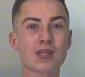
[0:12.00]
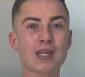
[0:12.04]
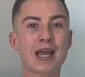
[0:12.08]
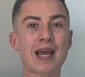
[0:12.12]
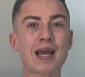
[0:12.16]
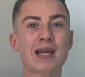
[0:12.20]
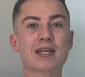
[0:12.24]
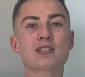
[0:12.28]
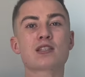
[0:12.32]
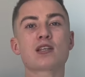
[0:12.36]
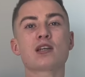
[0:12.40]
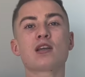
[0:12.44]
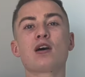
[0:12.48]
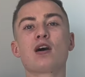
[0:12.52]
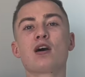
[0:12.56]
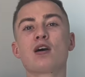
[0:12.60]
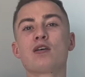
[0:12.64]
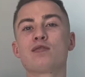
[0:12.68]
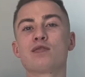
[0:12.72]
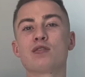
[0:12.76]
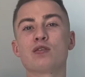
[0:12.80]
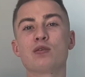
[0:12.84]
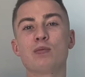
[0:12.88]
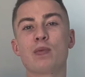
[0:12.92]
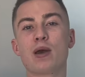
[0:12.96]
As a lot
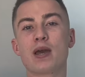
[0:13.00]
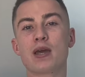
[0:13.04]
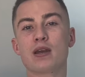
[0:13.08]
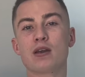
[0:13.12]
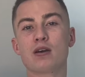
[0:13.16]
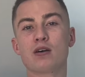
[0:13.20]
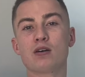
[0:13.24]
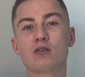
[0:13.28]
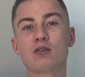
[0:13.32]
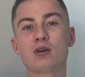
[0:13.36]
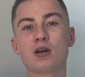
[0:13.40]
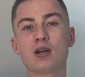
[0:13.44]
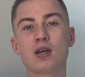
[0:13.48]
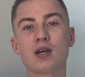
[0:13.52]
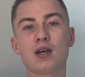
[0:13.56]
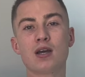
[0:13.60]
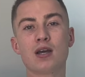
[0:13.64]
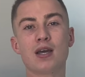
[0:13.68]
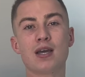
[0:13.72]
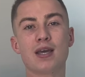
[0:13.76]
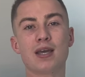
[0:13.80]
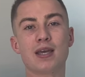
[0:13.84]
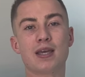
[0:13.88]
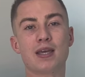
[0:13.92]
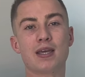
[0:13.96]
of you may know,
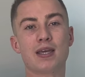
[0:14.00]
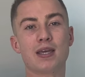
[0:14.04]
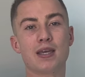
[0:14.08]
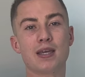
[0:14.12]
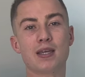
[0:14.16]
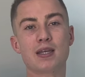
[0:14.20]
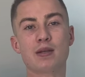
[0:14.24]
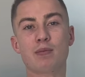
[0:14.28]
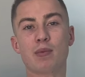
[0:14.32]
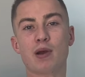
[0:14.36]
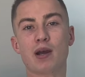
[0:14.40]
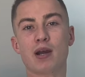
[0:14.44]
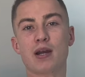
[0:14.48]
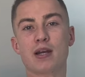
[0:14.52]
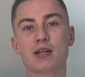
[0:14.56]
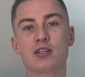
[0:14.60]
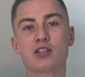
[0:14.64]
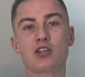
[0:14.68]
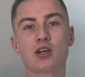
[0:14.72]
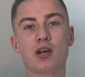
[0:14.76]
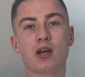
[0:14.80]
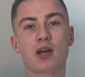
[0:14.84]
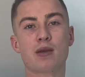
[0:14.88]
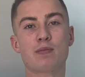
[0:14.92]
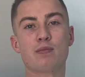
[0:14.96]
in
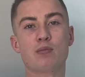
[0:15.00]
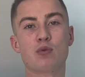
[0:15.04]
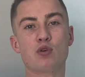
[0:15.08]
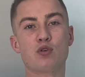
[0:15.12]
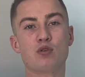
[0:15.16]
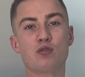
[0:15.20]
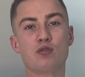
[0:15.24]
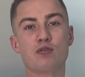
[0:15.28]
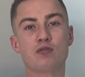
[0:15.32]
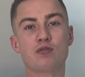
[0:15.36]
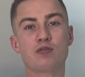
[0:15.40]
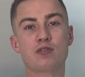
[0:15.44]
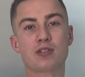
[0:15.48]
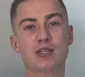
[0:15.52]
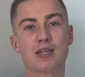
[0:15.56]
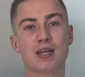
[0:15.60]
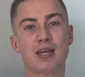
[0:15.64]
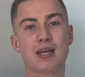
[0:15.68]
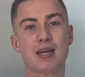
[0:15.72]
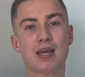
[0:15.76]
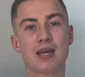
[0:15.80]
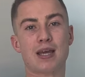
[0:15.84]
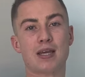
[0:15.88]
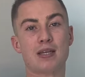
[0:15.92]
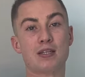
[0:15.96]
March I moved
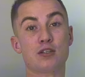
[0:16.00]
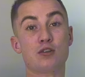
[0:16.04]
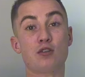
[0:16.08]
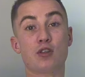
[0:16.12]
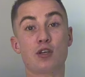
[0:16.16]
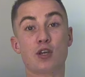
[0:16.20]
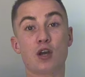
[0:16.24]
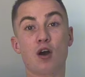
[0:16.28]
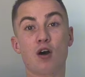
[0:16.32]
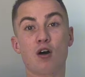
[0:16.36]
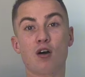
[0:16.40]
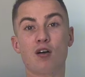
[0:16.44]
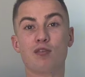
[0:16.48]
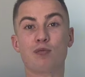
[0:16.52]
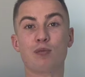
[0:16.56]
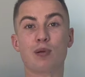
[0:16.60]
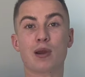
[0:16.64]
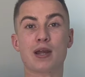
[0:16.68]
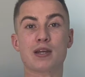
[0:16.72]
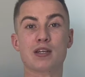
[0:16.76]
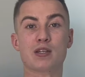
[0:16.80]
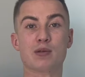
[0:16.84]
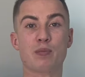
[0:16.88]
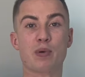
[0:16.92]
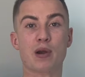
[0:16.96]
uh, to the off
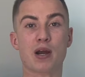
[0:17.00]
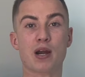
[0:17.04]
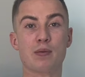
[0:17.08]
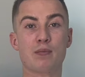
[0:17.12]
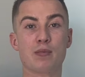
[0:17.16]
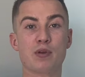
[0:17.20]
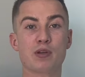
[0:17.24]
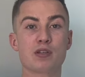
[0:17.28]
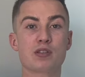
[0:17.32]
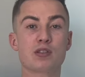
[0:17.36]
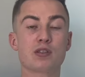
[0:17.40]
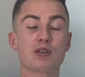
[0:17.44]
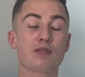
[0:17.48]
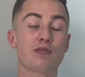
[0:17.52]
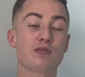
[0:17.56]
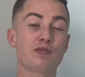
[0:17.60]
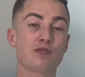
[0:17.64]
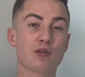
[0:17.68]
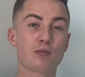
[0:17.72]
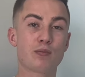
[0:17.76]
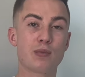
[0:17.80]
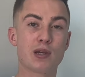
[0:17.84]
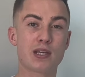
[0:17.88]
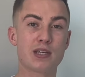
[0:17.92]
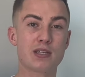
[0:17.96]
plan department
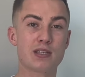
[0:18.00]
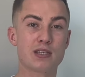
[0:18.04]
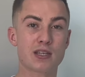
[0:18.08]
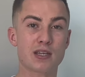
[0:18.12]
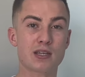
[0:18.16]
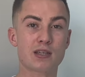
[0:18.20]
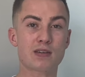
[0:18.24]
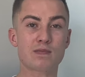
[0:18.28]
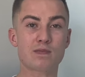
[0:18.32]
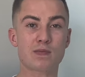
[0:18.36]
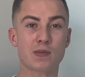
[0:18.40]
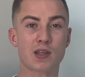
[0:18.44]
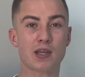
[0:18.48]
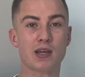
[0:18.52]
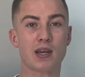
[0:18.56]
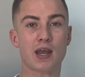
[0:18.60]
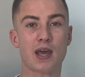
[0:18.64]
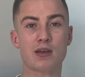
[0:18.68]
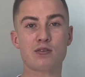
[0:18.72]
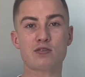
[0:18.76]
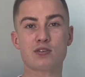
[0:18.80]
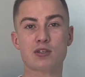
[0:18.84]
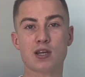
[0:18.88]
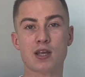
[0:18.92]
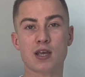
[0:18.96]
from leasing in
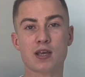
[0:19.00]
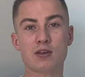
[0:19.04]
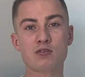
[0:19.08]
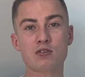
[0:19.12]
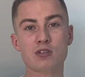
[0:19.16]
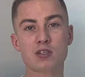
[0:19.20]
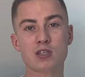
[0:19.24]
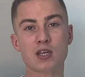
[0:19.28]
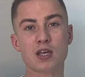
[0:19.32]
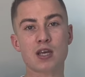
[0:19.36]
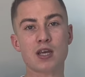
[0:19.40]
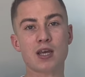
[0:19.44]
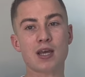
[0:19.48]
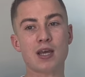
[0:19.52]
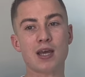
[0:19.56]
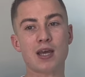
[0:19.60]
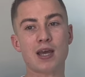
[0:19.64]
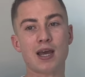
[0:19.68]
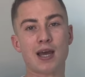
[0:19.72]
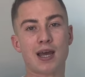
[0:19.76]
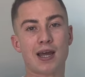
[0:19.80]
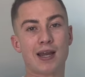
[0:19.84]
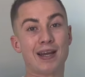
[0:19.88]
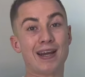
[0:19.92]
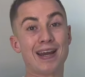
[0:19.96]
haus & haus.
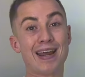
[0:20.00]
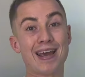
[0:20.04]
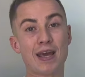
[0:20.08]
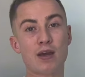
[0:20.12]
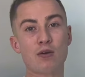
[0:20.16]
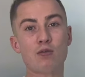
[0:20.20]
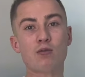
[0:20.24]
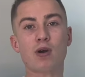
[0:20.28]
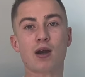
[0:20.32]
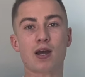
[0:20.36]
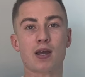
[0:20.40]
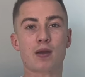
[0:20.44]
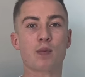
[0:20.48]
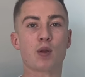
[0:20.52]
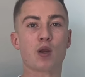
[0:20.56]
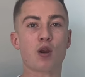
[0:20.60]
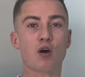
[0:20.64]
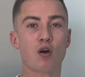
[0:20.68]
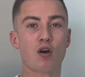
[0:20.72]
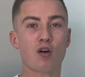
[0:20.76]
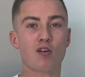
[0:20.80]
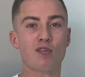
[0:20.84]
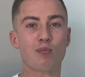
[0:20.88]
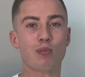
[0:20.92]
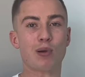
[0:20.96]
And now I'm an
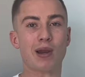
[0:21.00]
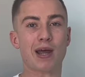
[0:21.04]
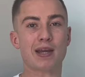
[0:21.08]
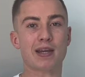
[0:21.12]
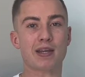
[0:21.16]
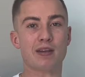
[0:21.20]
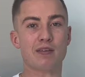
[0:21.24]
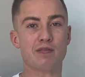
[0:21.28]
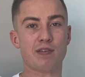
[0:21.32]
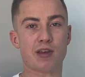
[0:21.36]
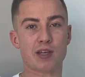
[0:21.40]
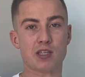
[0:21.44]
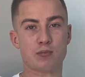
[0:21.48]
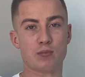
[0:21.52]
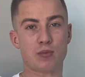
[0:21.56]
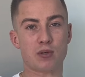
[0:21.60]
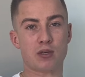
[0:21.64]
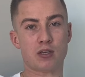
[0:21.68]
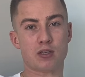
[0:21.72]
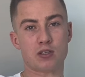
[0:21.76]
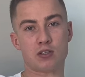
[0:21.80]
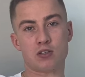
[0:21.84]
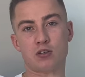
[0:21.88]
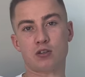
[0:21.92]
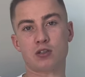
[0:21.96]
off plan investment
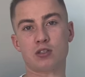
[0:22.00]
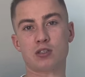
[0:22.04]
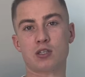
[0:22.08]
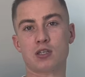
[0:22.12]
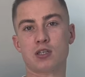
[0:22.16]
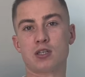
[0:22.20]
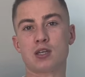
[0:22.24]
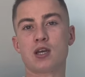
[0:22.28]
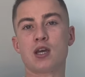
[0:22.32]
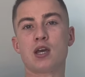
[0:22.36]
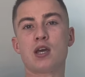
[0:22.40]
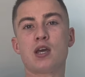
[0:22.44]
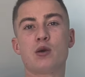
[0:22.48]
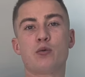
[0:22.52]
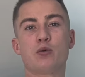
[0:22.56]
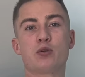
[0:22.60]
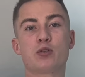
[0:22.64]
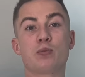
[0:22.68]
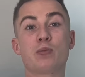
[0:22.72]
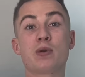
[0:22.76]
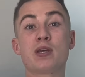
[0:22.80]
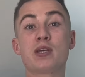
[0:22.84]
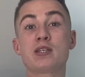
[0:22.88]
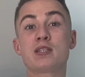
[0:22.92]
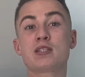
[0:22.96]
consultant, which
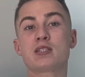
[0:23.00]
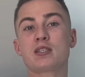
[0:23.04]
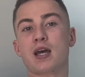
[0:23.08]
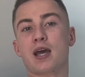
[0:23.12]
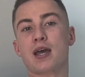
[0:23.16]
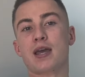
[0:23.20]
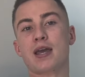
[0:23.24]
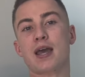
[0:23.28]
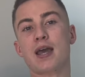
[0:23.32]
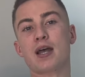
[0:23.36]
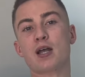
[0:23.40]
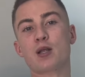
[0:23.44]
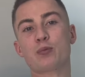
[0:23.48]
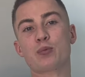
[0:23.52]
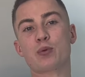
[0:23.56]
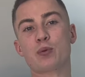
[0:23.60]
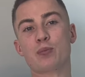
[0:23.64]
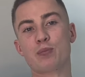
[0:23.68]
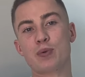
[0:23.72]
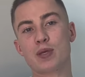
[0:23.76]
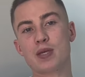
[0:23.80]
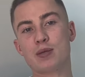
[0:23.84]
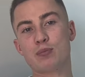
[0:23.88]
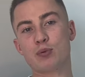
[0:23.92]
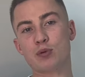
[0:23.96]
means I help
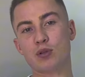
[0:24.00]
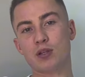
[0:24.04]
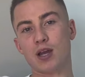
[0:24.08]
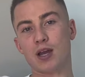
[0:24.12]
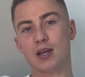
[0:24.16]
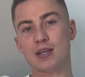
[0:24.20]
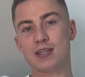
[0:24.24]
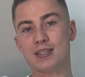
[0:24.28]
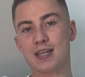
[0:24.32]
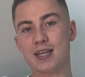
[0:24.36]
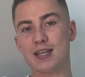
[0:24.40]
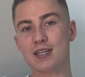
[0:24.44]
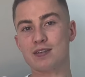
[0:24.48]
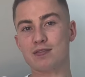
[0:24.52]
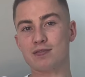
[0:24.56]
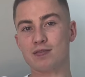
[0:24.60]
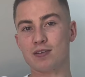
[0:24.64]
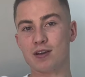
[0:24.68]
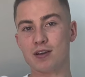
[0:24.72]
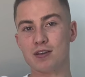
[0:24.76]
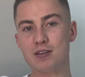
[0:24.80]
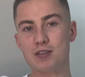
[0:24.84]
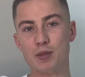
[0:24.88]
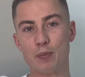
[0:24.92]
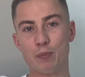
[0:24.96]
people
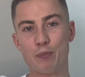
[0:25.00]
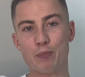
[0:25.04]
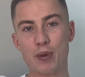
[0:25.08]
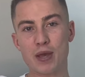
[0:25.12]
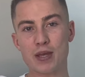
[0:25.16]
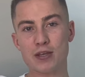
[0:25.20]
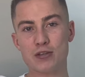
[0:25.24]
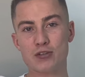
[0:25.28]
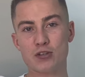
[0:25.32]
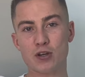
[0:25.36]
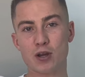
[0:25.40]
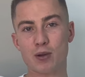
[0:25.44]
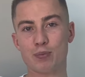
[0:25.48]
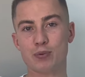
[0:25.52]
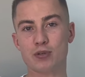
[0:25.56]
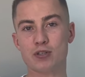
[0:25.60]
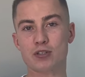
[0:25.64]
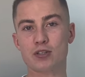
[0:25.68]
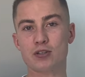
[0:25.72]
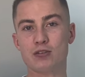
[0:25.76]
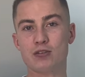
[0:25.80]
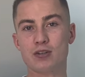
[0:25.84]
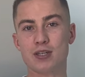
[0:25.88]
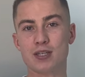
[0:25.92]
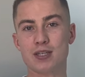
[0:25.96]
identify the best
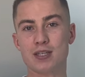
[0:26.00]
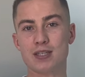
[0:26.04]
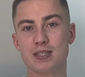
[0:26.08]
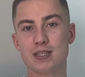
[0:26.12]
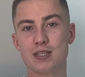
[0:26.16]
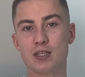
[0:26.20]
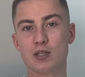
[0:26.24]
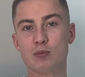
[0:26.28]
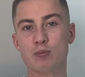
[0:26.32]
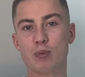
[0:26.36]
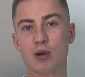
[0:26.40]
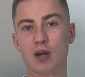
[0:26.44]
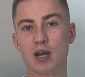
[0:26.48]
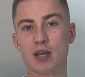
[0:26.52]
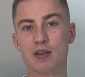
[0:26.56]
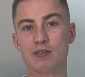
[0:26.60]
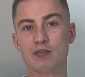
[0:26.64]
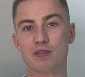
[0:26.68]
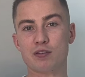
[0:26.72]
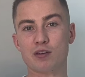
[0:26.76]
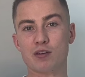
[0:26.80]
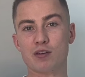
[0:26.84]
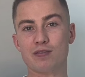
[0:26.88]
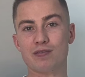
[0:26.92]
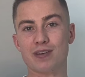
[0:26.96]
opportunities in Dubai
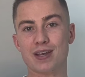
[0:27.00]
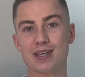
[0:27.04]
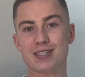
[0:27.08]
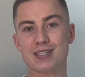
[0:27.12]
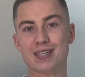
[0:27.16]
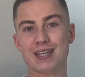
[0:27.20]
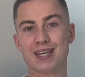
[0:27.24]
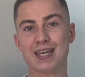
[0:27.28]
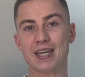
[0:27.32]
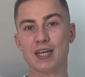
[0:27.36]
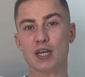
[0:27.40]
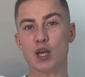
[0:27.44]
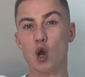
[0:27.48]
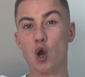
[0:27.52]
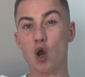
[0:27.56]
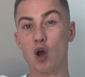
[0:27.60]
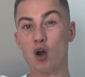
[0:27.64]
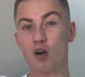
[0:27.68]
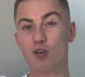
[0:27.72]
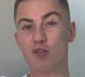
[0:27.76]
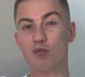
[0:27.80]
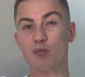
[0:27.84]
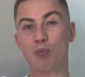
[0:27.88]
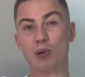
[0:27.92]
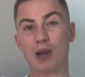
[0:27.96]
for investing in
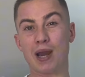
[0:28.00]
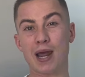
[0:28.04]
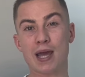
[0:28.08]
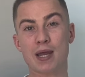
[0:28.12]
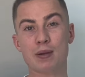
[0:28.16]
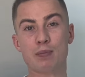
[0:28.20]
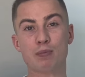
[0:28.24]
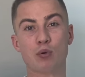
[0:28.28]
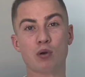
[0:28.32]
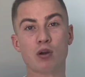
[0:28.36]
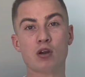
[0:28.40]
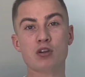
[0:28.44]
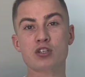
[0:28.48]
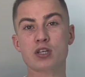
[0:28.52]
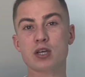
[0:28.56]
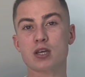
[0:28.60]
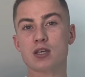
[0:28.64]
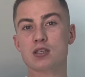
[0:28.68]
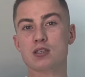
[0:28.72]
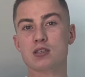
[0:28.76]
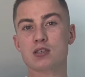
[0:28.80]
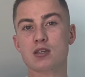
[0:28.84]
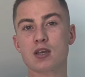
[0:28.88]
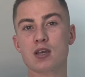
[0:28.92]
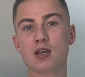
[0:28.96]
off plan
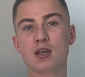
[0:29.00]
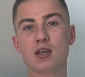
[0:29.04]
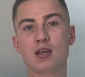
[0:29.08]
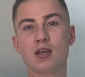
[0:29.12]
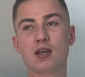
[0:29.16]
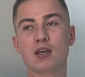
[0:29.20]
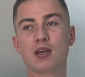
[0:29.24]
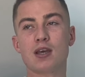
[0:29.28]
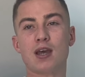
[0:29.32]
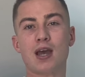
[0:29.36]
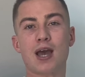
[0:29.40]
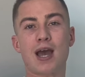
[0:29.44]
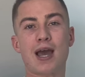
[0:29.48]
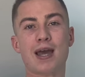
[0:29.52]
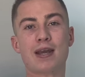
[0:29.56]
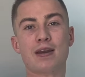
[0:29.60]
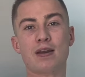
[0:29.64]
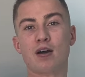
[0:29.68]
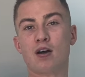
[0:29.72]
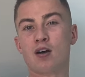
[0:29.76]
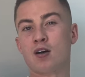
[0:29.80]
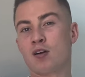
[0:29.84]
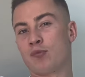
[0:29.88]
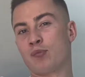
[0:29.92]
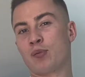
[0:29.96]
projects an
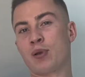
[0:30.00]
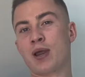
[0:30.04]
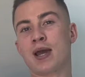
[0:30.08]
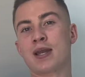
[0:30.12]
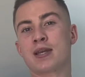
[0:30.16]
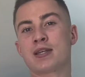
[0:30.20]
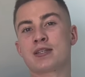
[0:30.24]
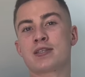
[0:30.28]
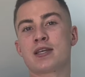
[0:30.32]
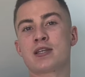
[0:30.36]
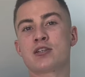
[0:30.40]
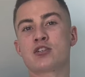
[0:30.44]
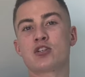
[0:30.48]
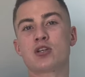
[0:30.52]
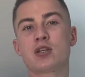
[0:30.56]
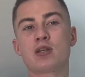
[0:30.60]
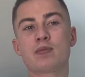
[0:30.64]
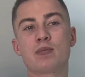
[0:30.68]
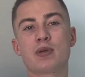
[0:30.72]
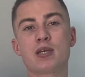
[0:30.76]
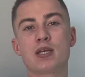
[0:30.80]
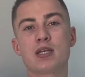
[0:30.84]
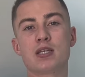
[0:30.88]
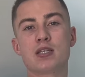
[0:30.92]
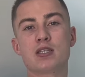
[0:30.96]
off plan essentially
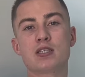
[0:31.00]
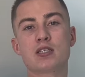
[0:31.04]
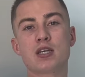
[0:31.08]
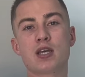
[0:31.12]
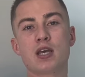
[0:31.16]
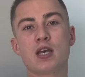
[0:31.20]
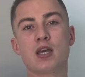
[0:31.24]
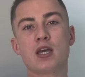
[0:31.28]
means